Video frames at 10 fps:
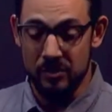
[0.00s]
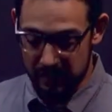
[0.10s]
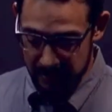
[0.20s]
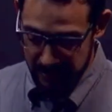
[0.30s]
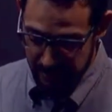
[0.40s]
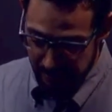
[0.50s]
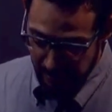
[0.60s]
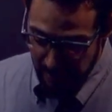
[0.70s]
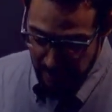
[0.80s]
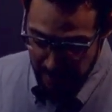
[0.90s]
we hear.
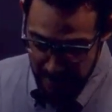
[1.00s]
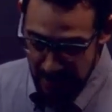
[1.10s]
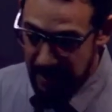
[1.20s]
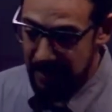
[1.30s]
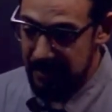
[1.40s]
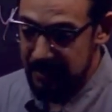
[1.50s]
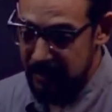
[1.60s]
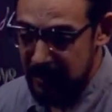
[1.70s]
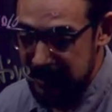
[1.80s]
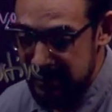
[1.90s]
And
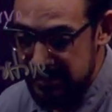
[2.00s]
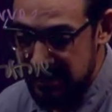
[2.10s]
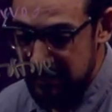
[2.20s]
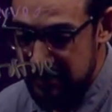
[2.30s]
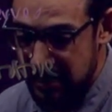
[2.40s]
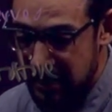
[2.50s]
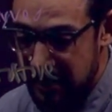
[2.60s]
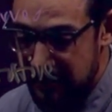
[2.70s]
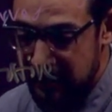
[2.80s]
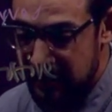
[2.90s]
at the same time,